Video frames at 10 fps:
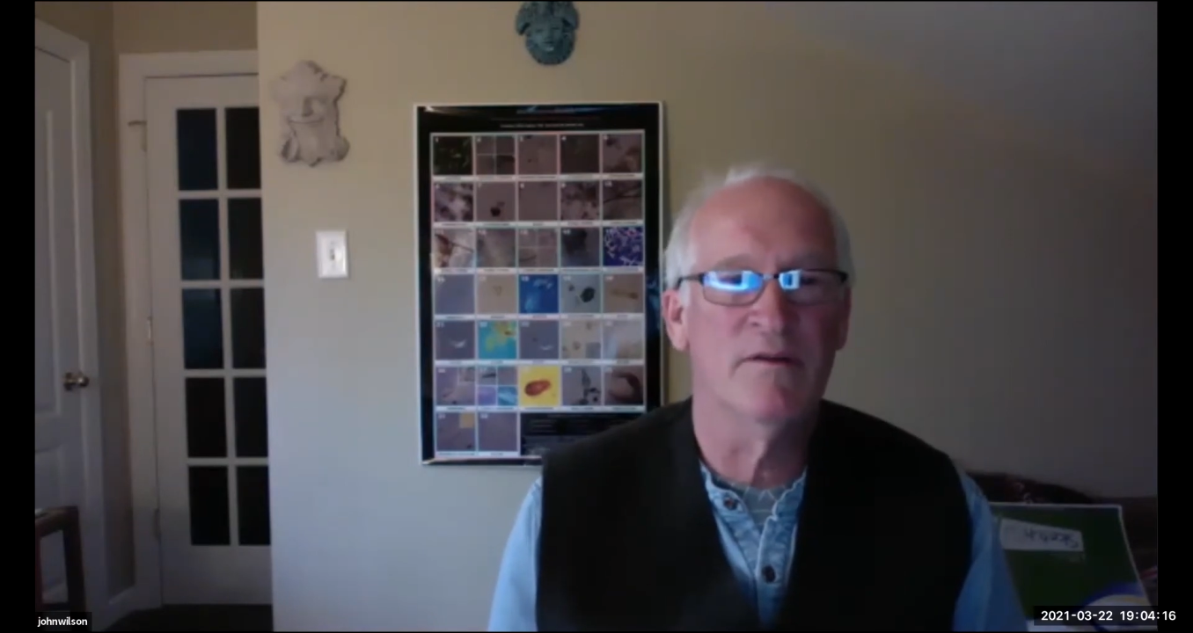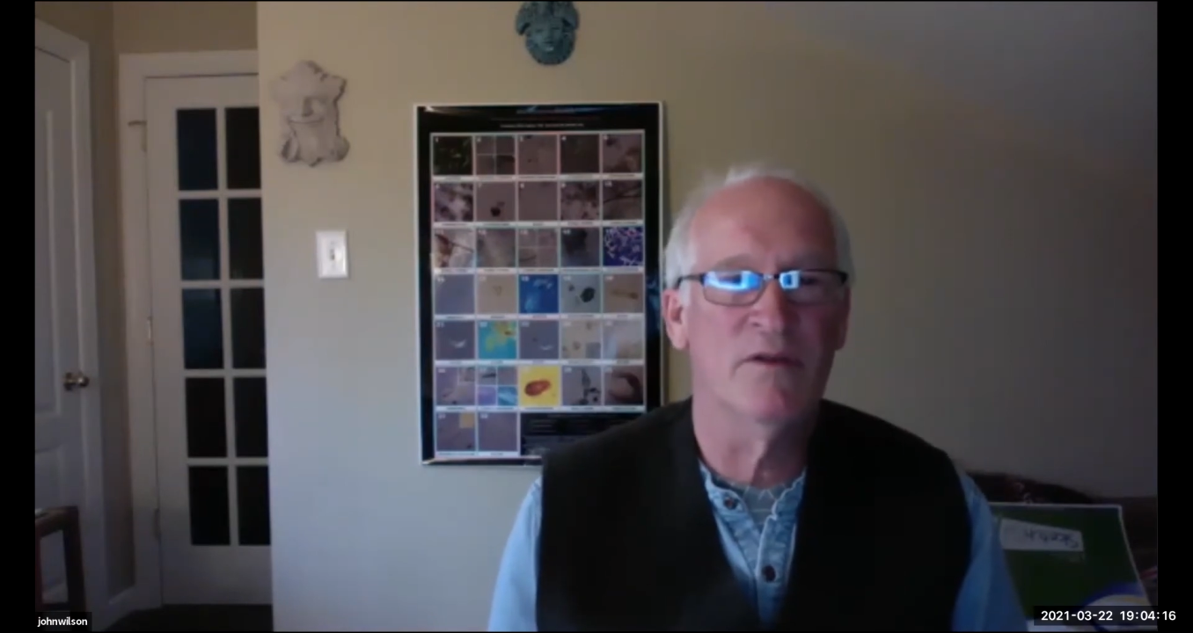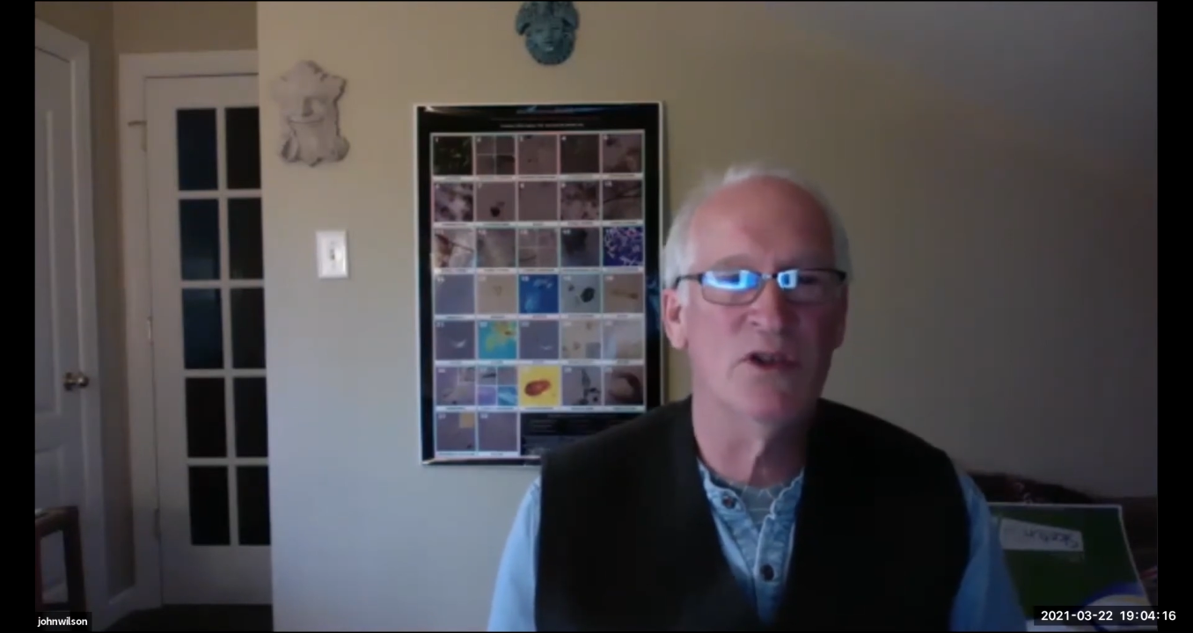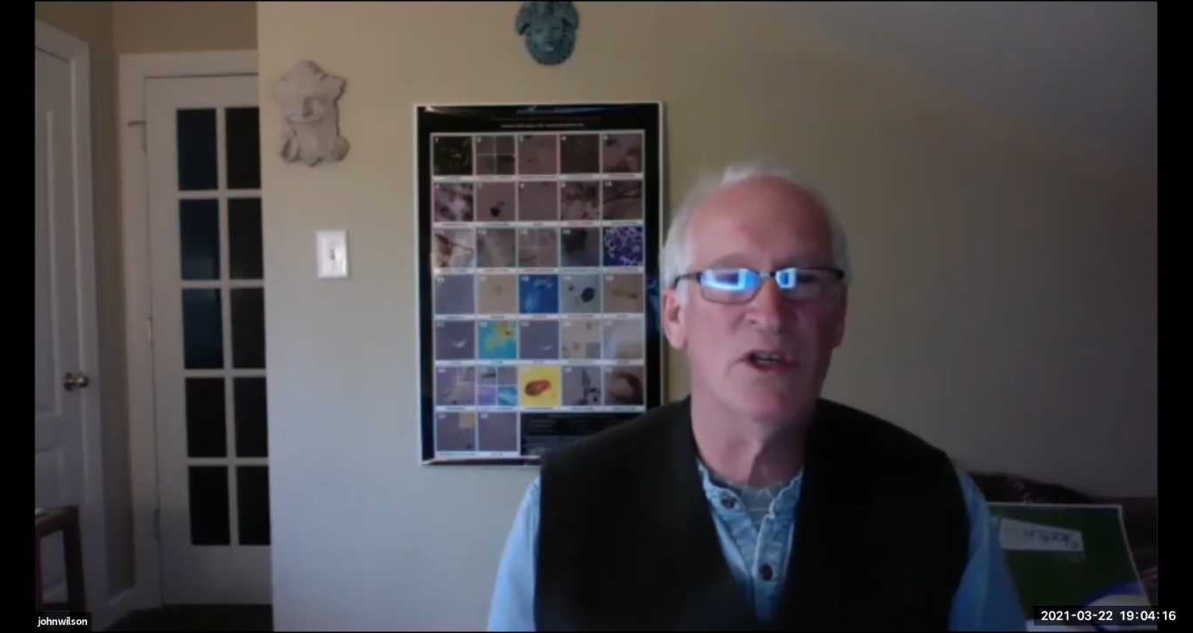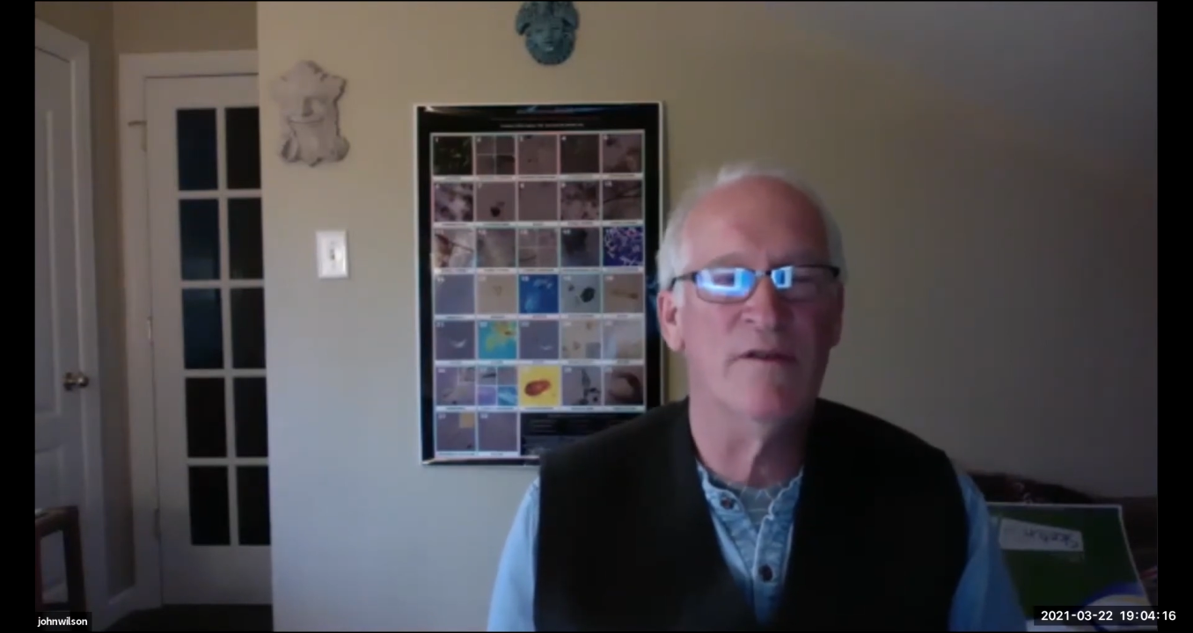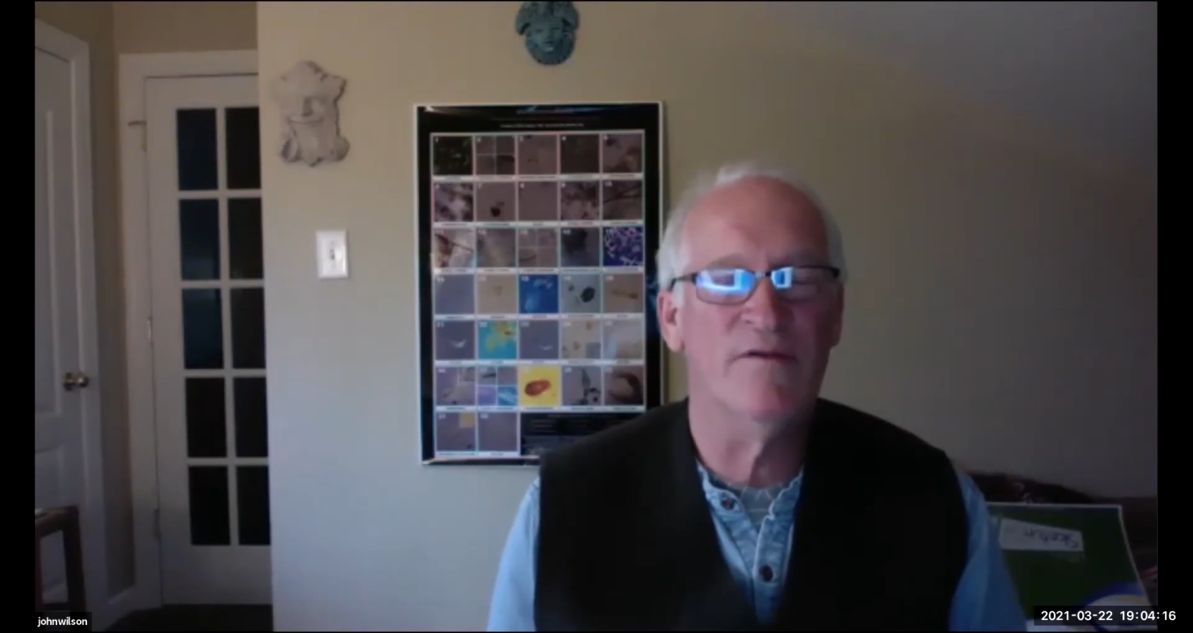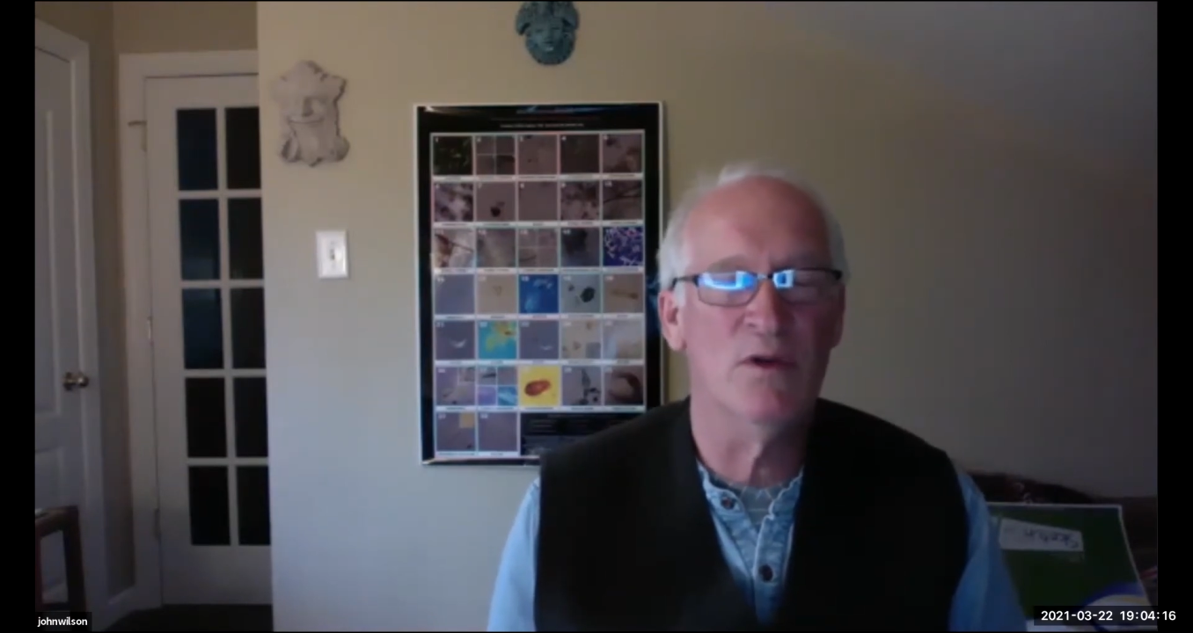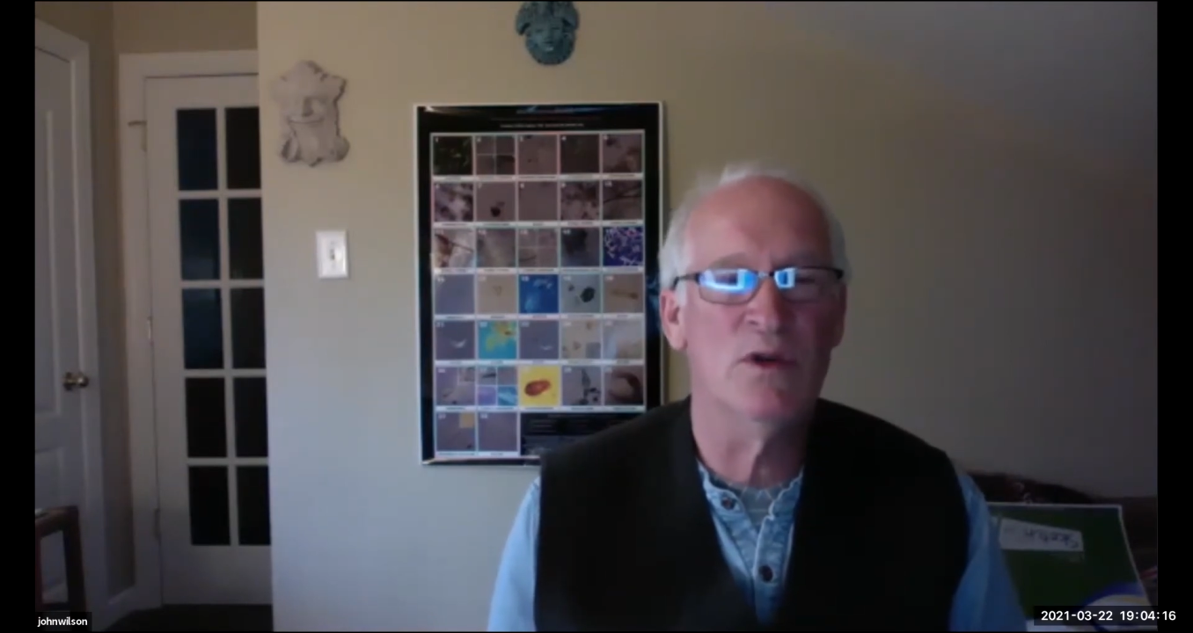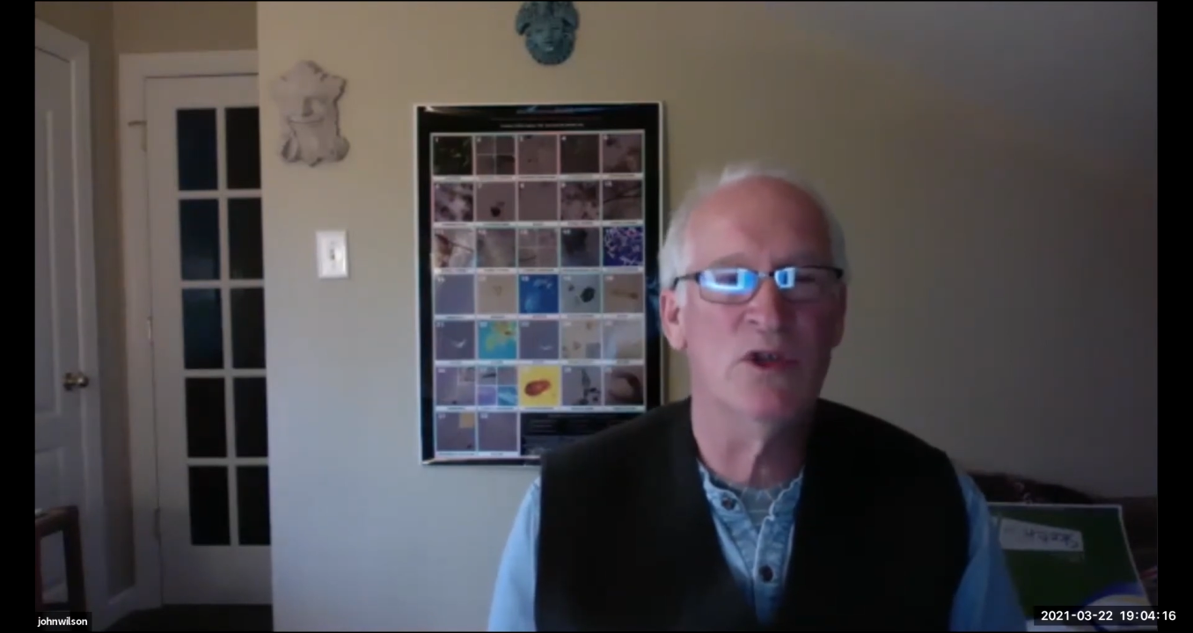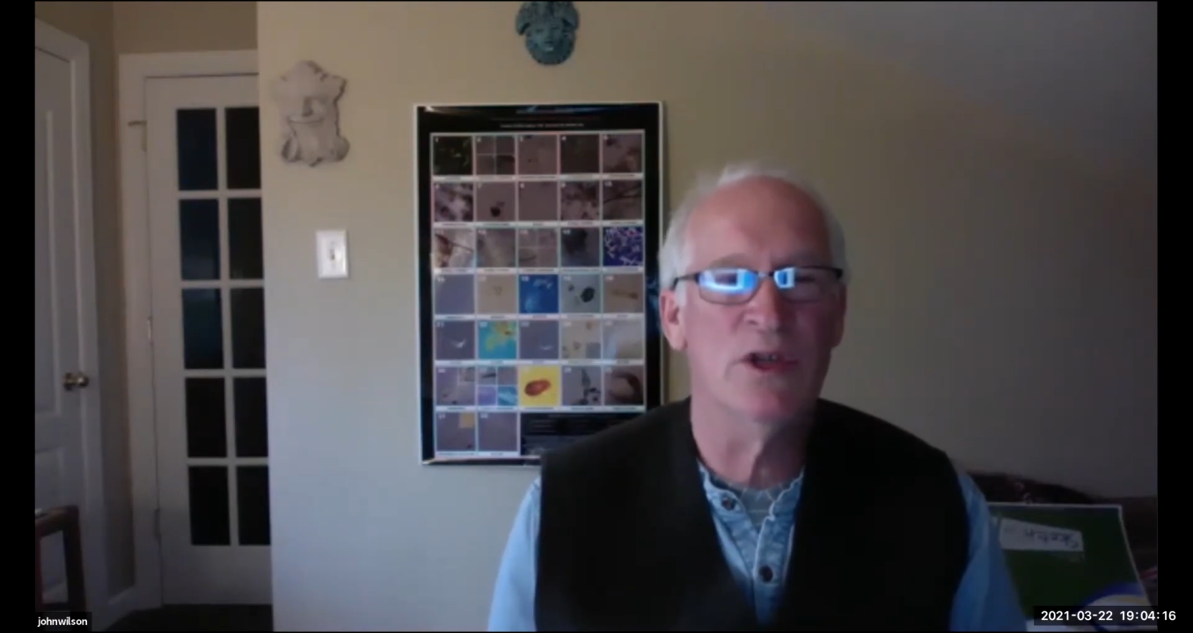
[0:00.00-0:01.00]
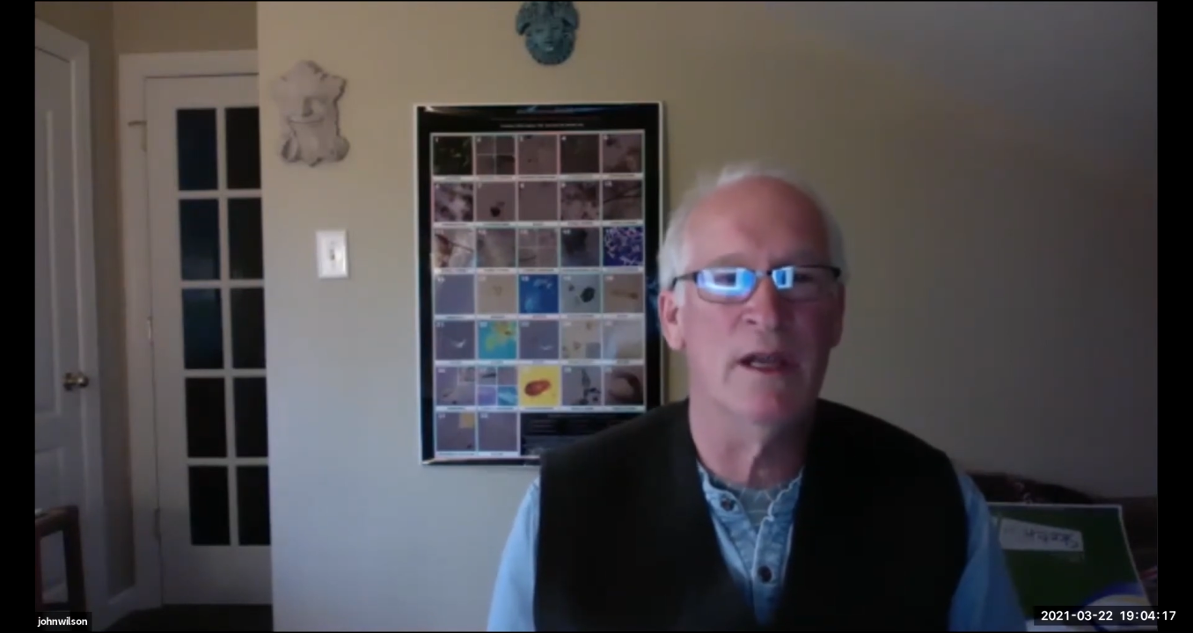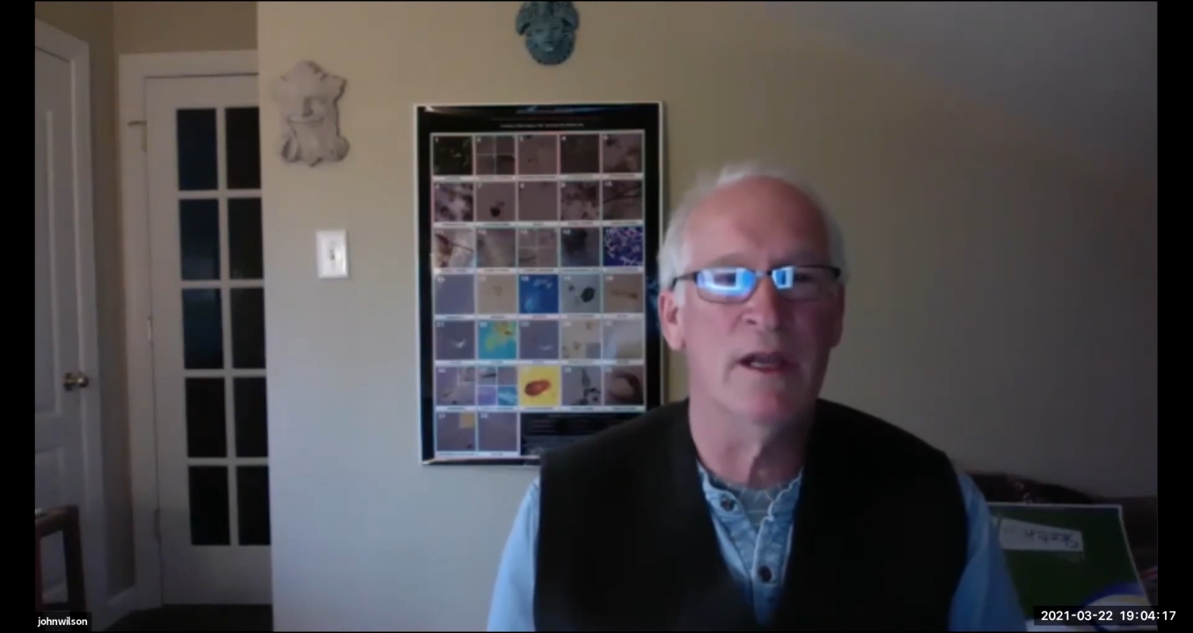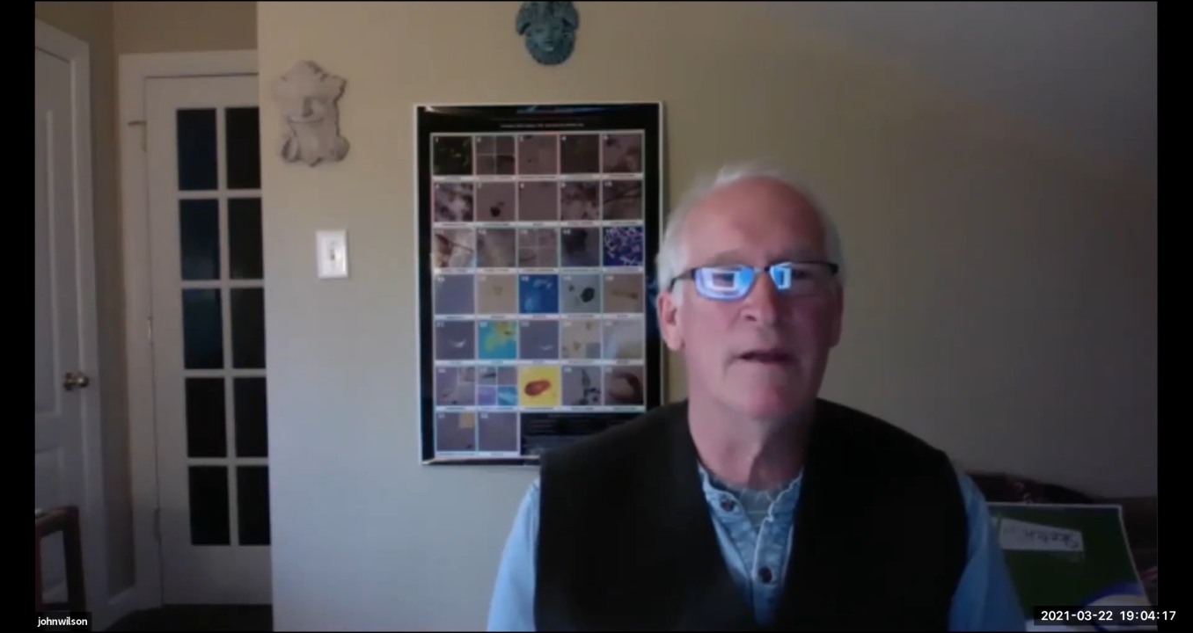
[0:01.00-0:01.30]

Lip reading: Virginia Food Shed.